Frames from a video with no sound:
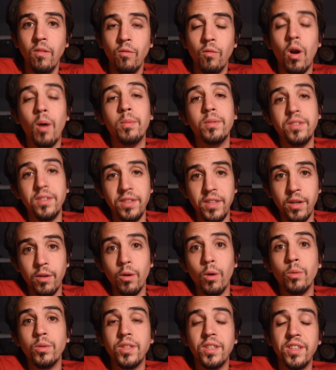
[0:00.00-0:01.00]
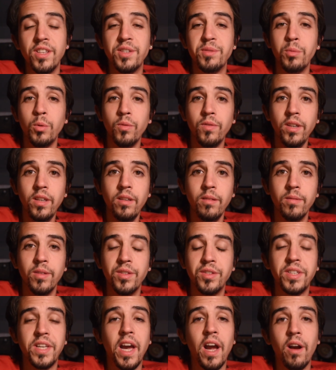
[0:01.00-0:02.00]
Robert De Niro is in this movie.
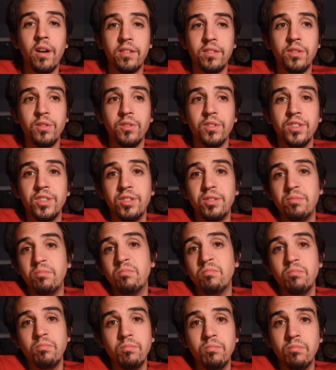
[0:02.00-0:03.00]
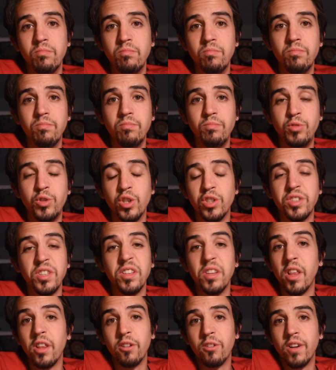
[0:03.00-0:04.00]
His character is just
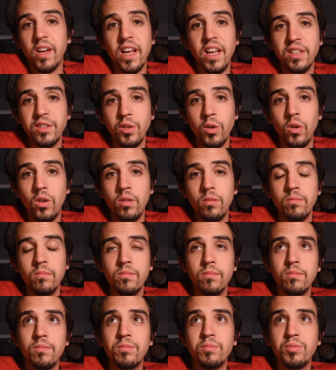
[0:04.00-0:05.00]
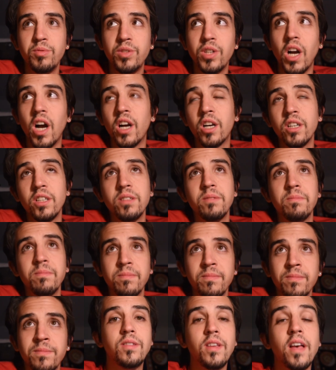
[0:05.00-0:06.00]
another asshole. Shocker.
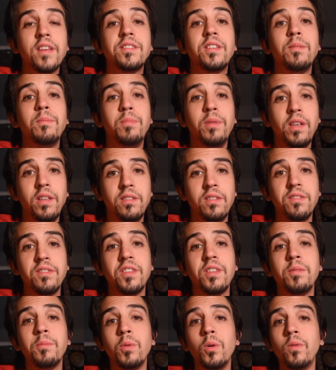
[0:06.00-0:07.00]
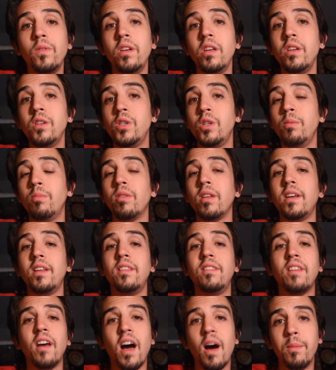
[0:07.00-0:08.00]
Zazie Beetz is in the movie. She
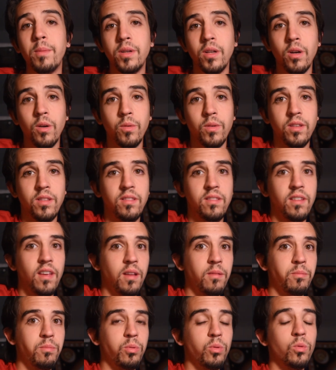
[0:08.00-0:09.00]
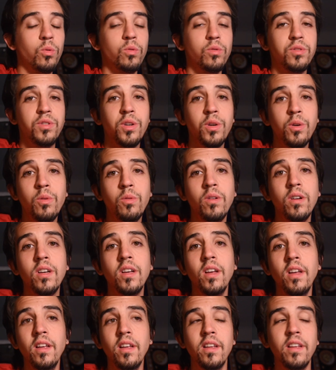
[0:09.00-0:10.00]
played Domino in Deadpool 2.
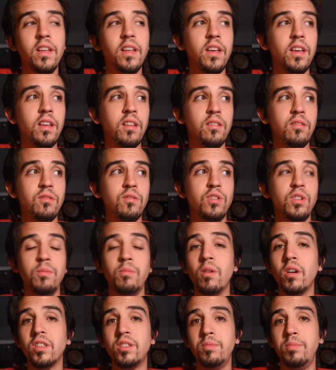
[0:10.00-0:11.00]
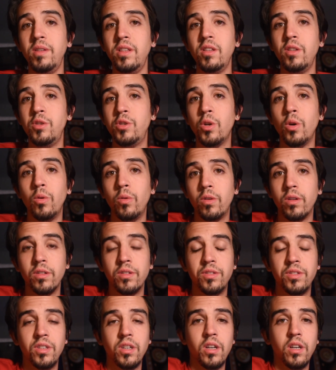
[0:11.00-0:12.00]
And she must be the
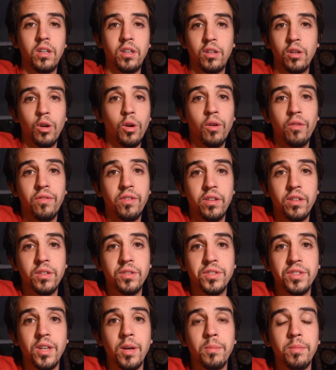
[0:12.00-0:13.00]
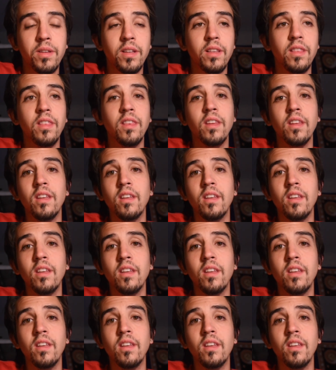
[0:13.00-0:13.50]
Joker's girlfriend or something.